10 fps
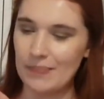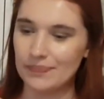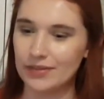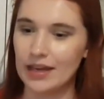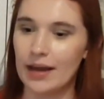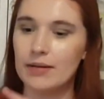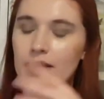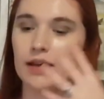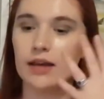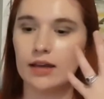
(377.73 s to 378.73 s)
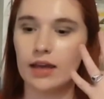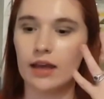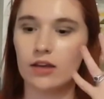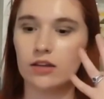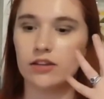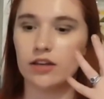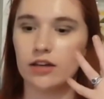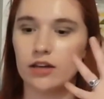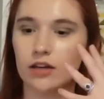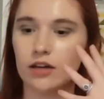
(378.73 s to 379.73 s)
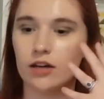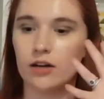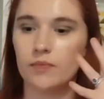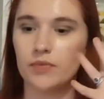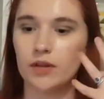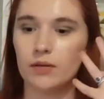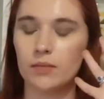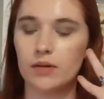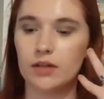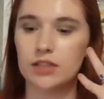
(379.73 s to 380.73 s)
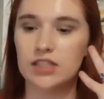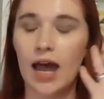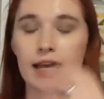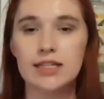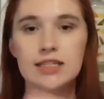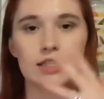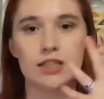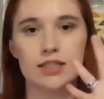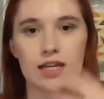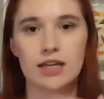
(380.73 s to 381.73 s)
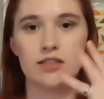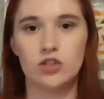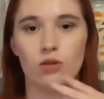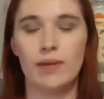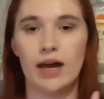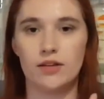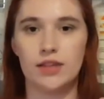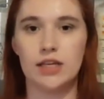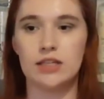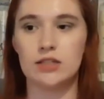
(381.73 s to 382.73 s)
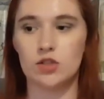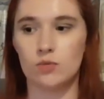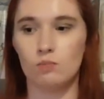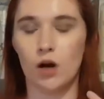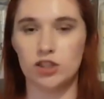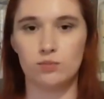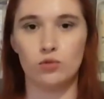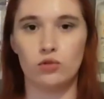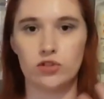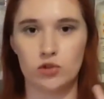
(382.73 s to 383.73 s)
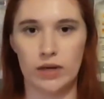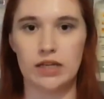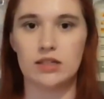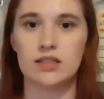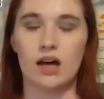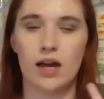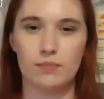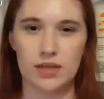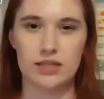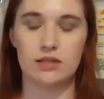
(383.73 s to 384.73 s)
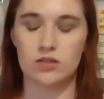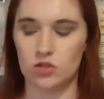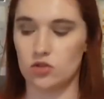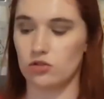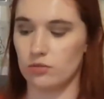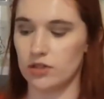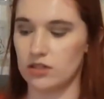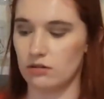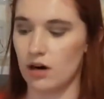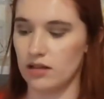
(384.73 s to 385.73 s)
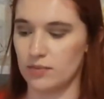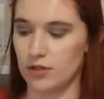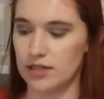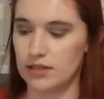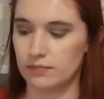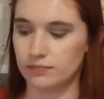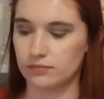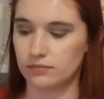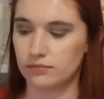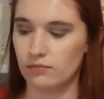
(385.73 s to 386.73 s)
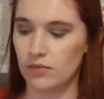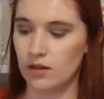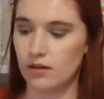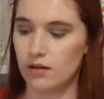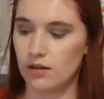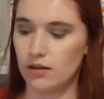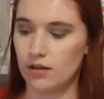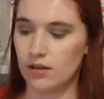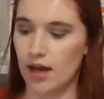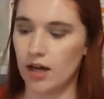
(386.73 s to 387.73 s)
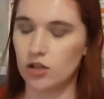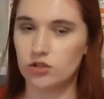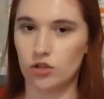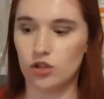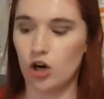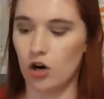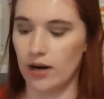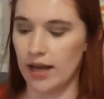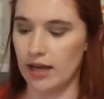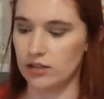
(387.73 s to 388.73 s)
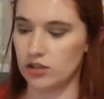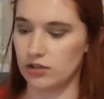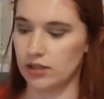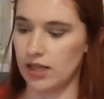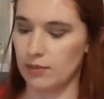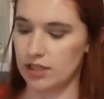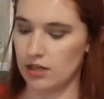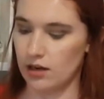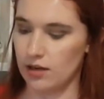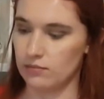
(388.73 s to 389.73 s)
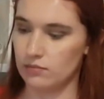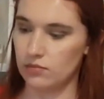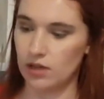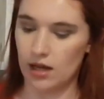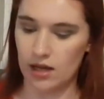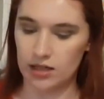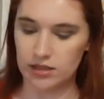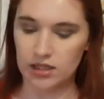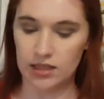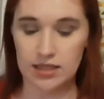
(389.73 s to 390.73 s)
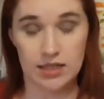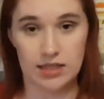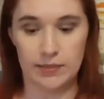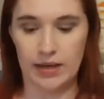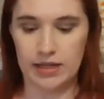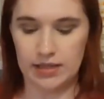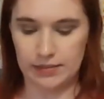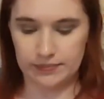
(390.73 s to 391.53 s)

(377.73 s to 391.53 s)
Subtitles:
Yeah, the taste that stays in your mouth is much more sweetness, the hibiscus, the strawberries, the raspberries. That sort of coriander and lemon thyme does dissipate.